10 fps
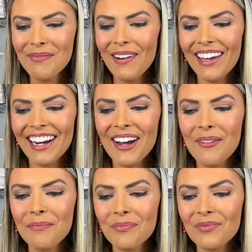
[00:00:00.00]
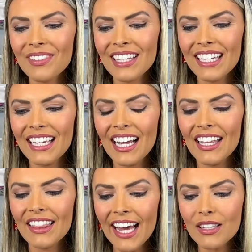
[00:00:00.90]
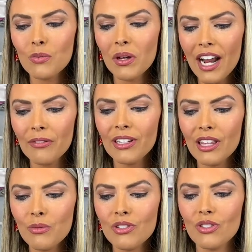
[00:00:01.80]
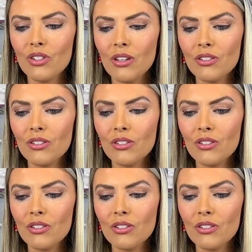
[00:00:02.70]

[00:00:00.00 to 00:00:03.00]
but um, that's what I really was